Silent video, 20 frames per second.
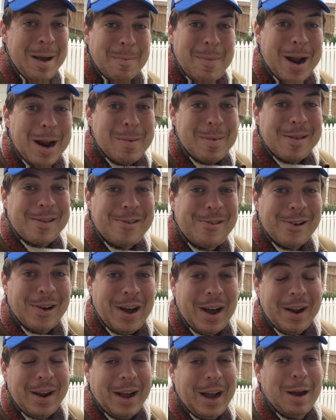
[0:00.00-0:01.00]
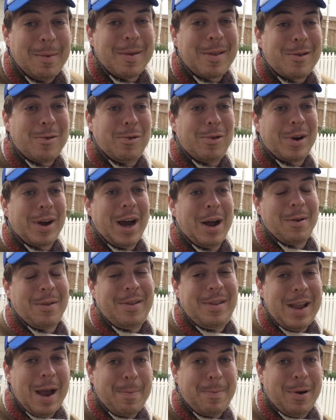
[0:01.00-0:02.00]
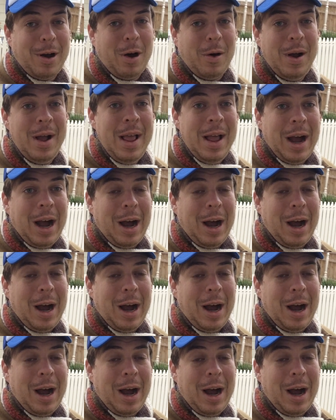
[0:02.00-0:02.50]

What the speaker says: My name is John. I'm a tour guide with Depot.